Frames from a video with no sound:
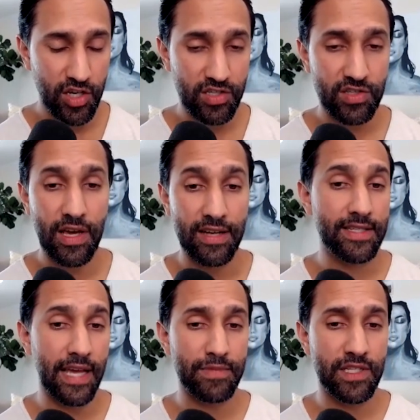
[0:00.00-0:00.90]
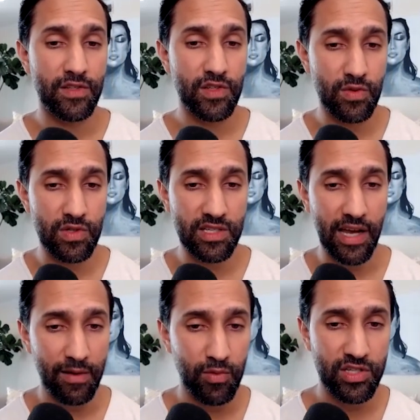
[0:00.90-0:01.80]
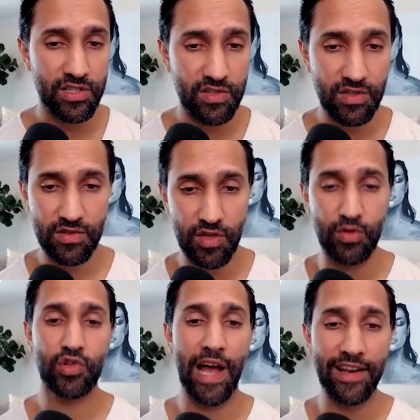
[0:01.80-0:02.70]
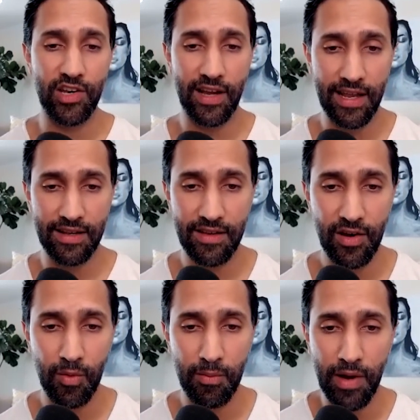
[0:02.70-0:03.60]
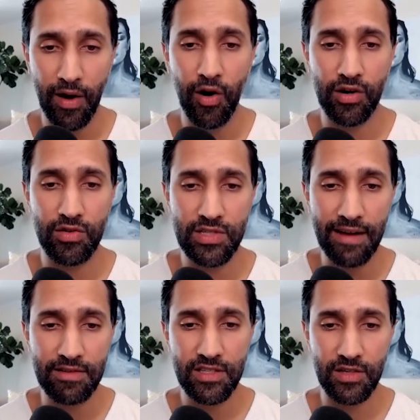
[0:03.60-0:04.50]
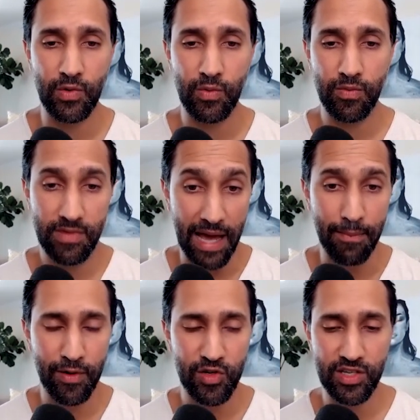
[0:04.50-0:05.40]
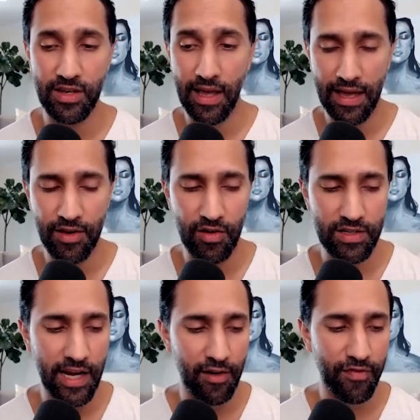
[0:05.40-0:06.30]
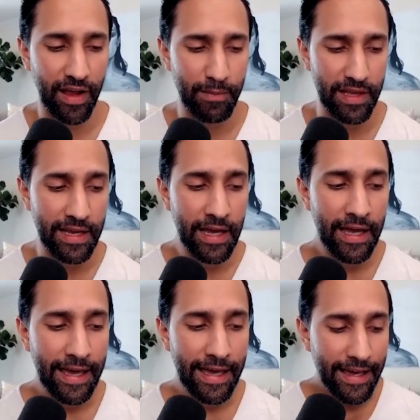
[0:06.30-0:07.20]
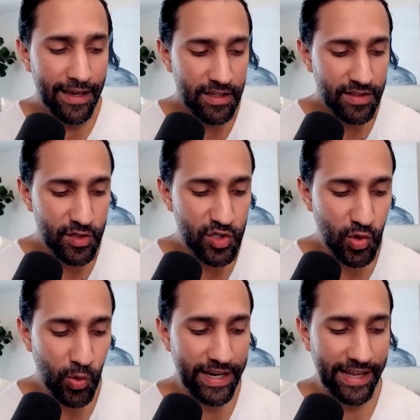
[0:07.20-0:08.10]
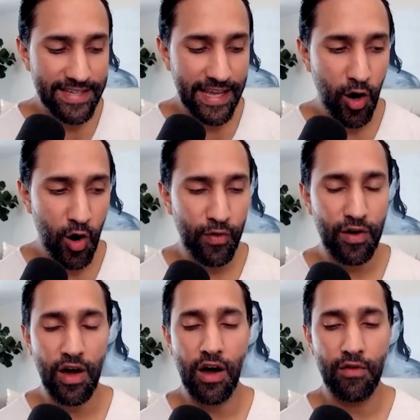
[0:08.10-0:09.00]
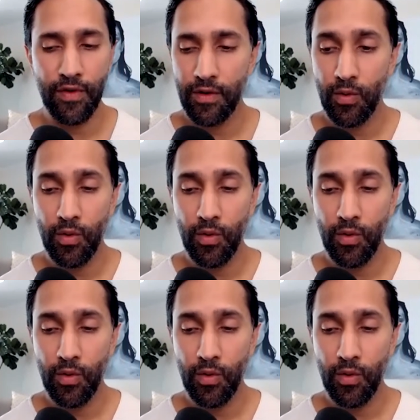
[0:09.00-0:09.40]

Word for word: just attempted suicide, which is so tragic. And, you know, my heart goes out to that person and your entire family. Thank you. The story can take over of